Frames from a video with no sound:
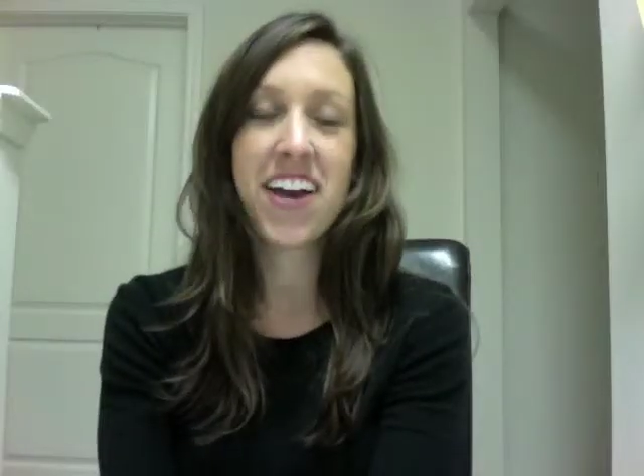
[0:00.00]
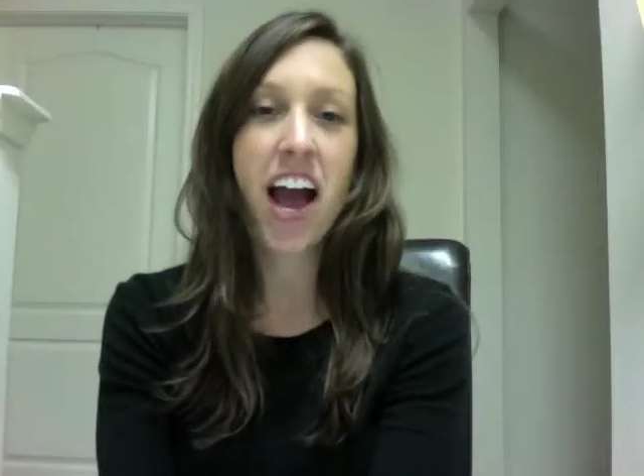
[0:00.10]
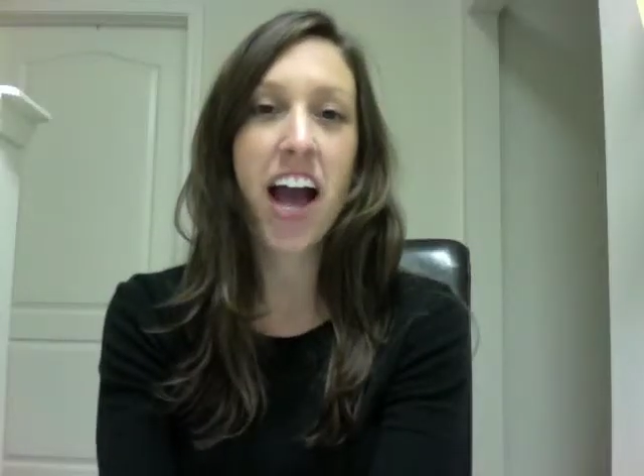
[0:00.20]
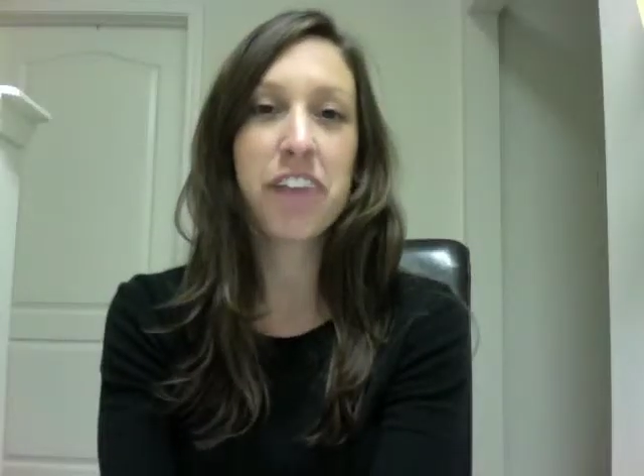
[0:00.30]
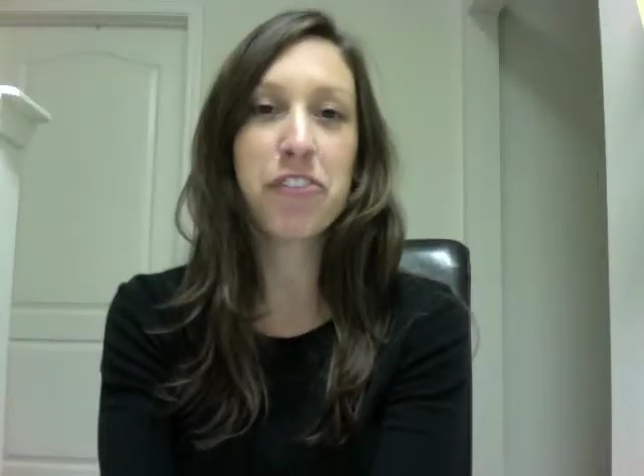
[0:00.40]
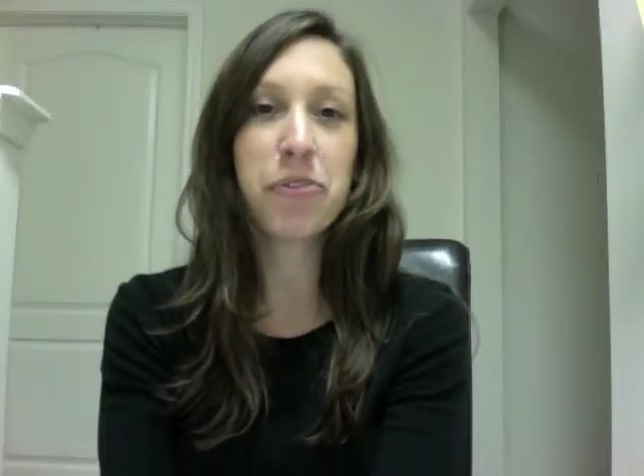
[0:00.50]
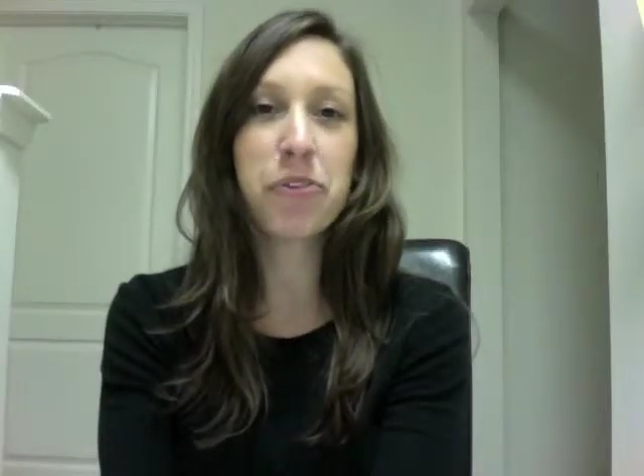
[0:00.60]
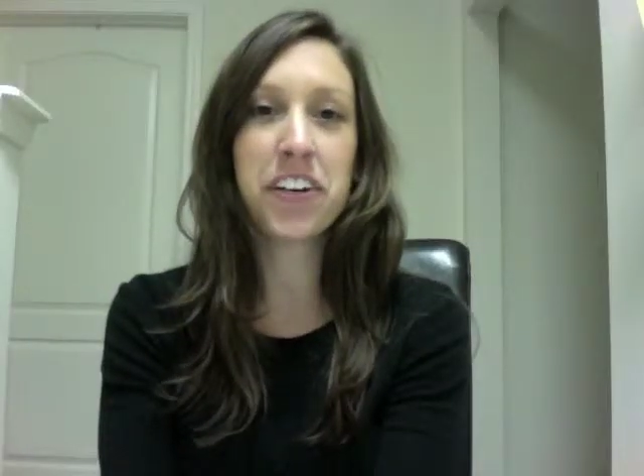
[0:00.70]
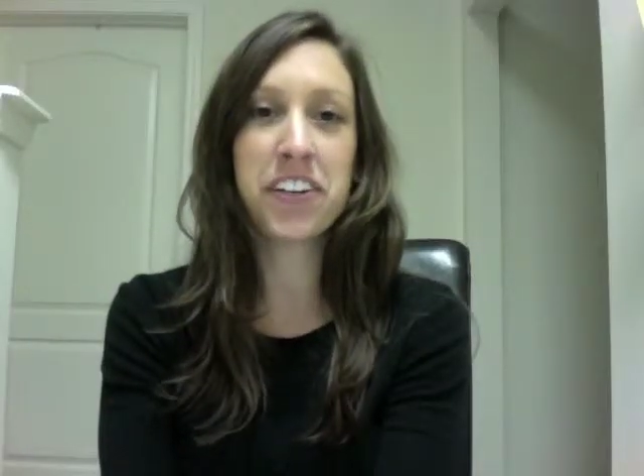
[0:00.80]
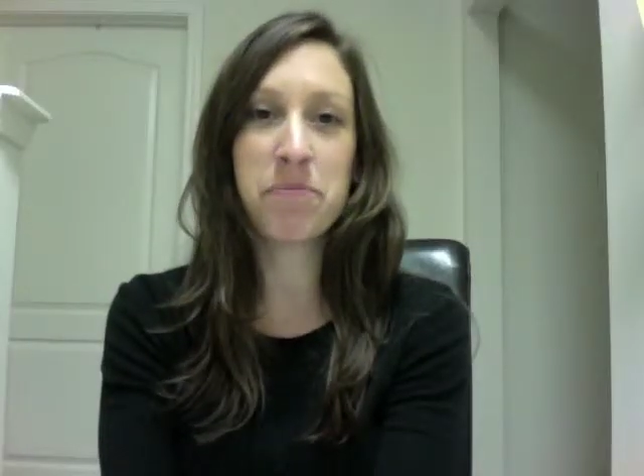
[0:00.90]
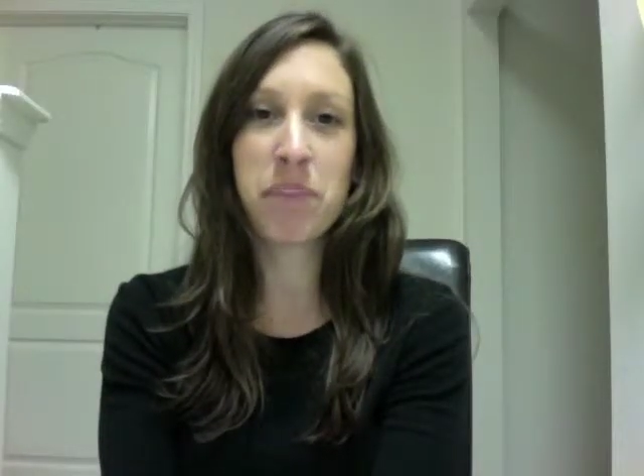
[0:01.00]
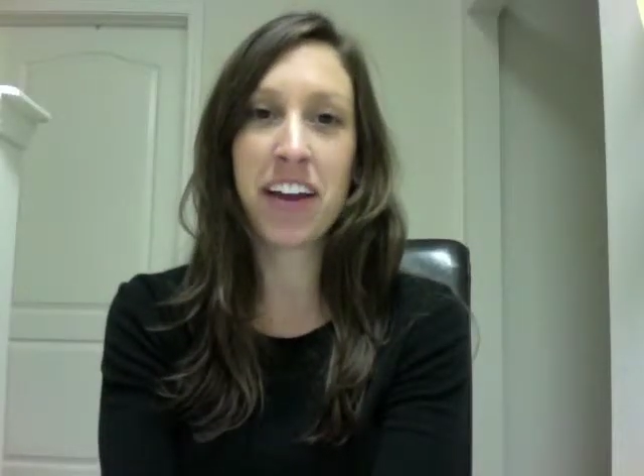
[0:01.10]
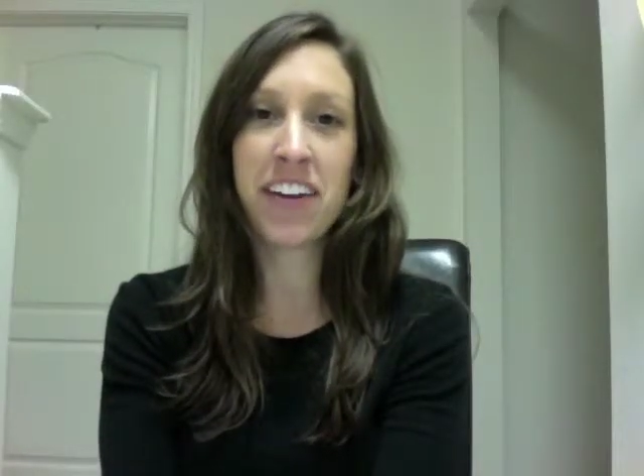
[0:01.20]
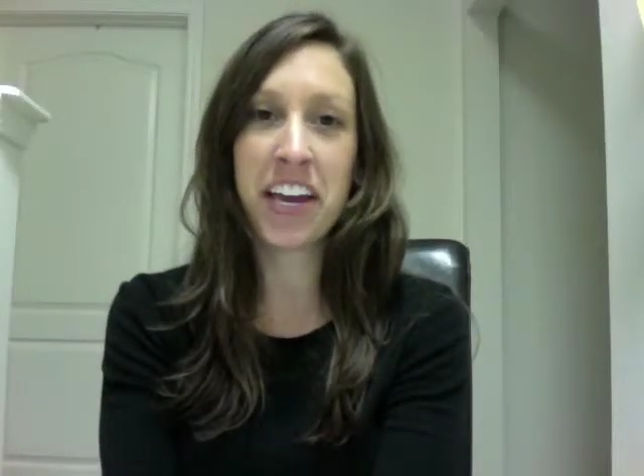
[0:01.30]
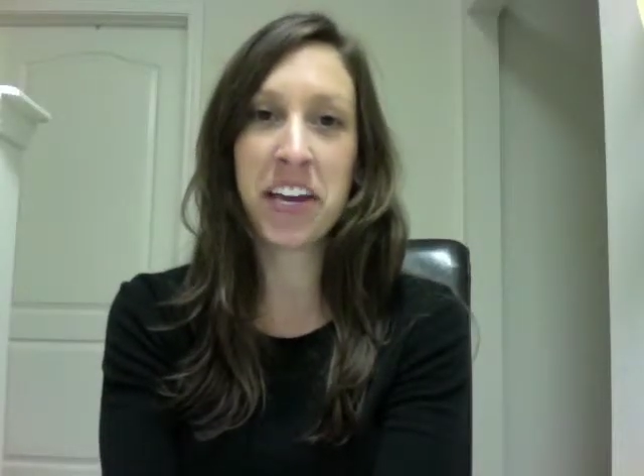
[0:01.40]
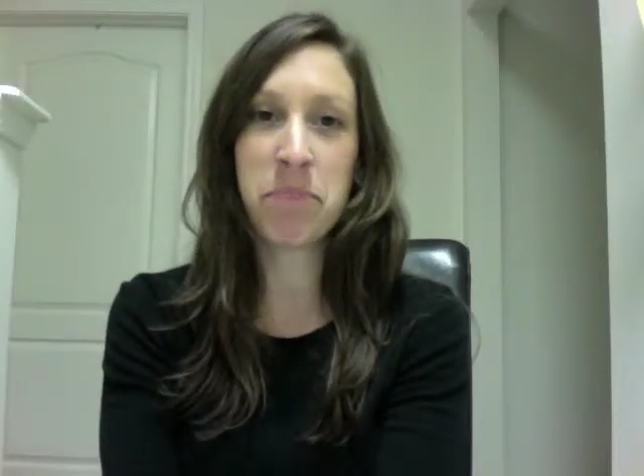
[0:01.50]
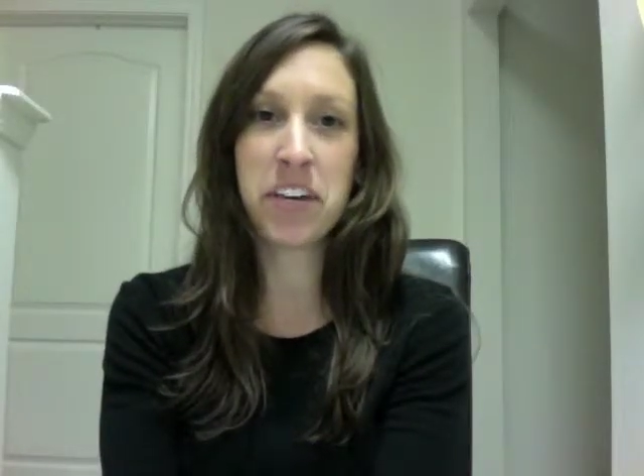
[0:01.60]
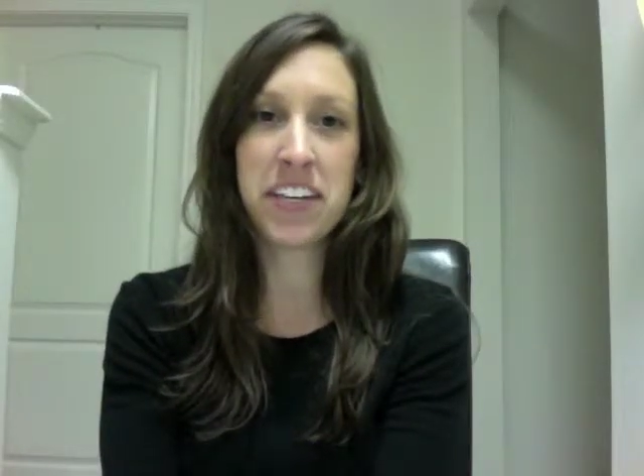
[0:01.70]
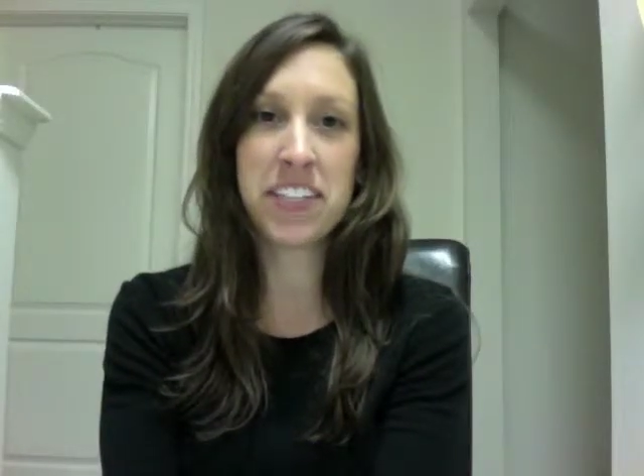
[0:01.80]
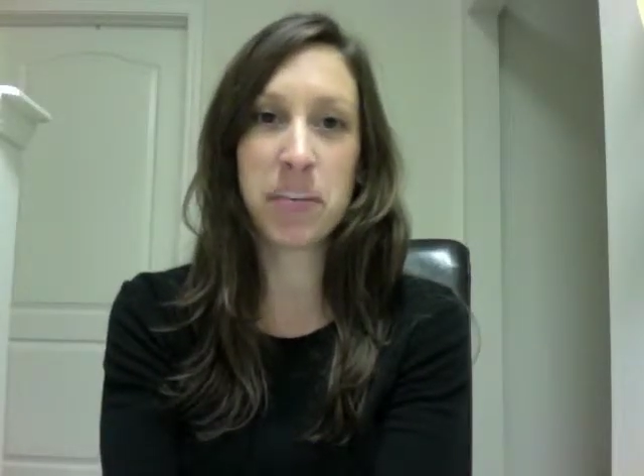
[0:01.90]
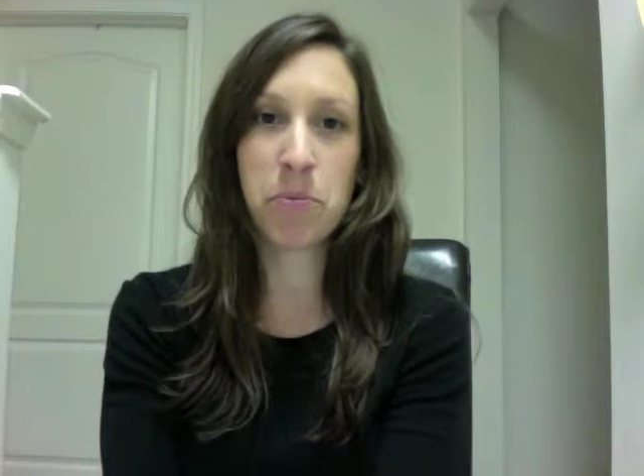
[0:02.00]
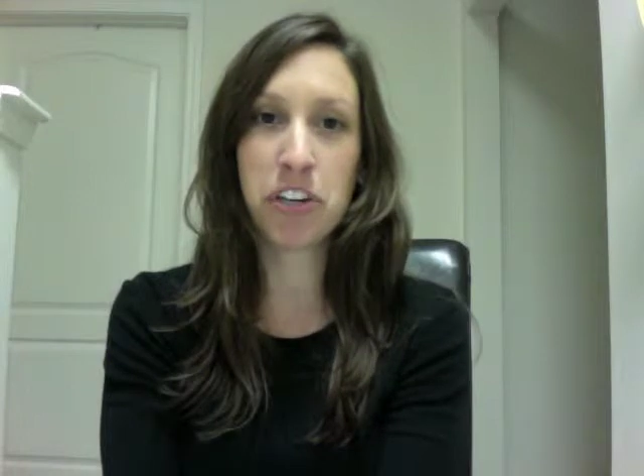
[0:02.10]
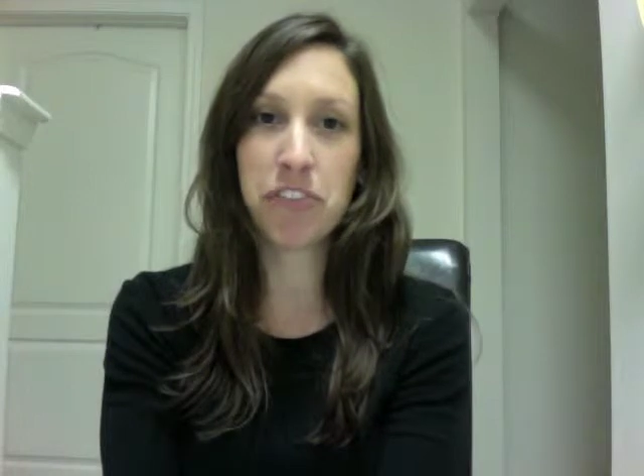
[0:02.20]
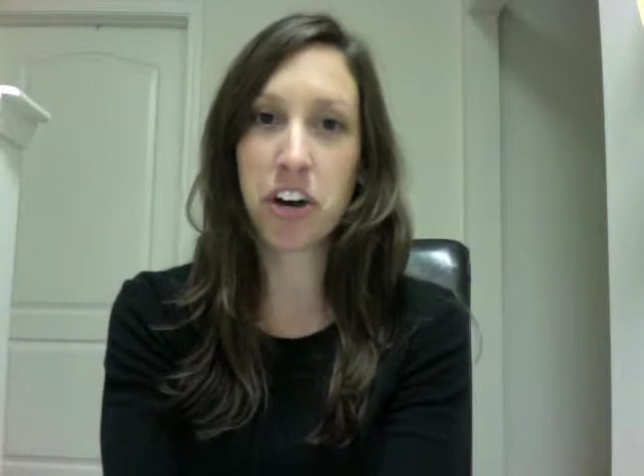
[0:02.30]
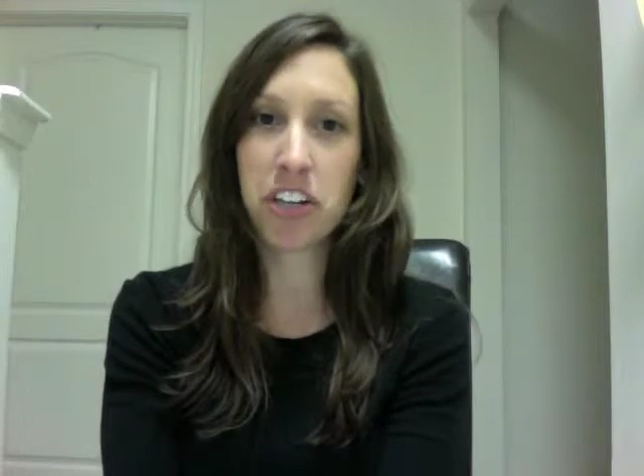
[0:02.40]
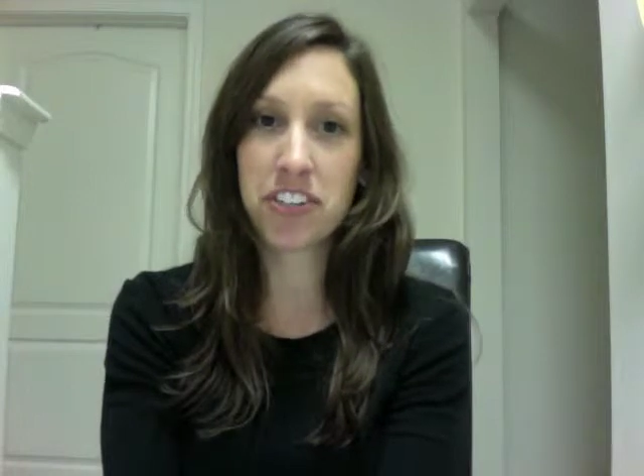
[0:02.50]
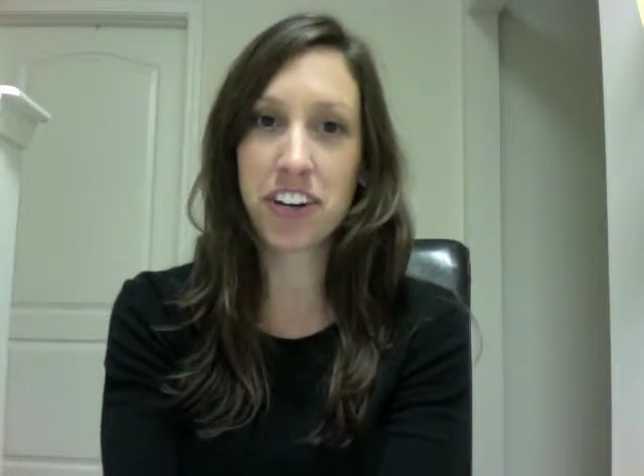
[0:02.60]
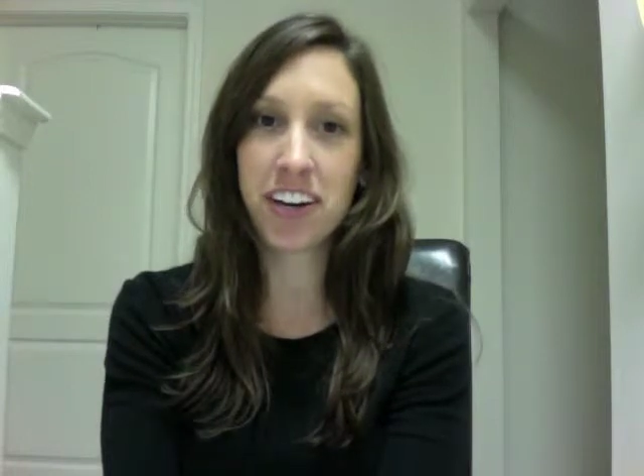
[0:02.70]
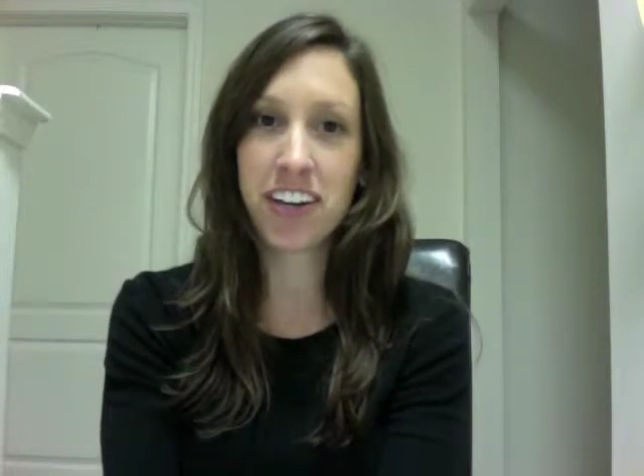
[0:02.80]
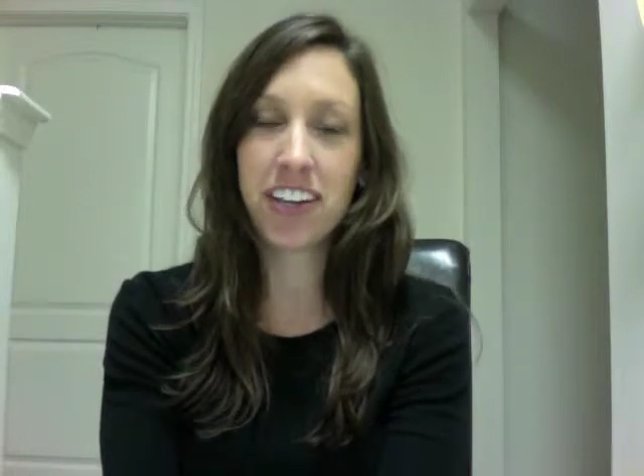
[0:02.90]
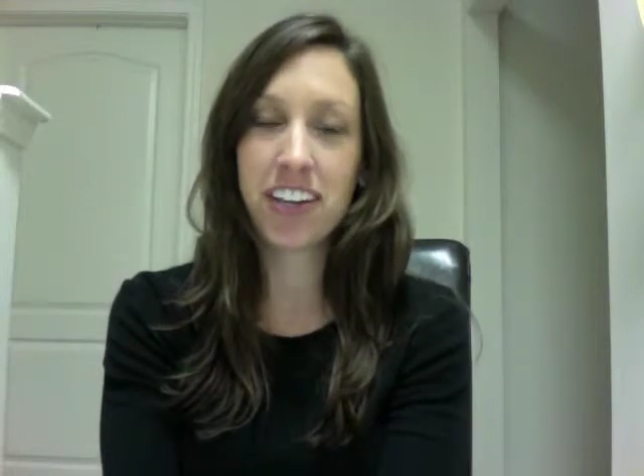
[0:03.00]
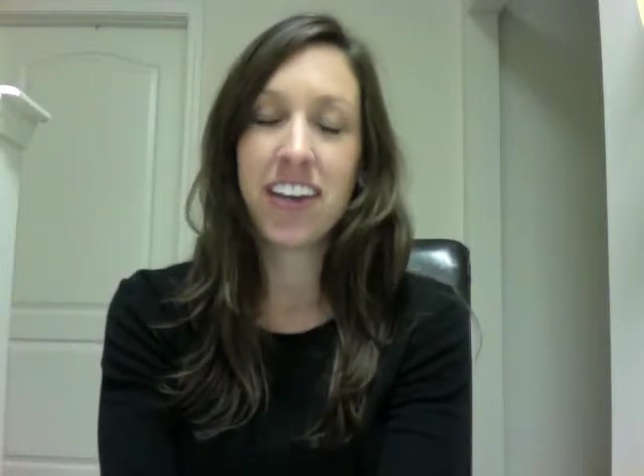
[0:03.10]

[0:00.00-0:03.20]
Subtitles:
Hi everyone, my name is Emily Foster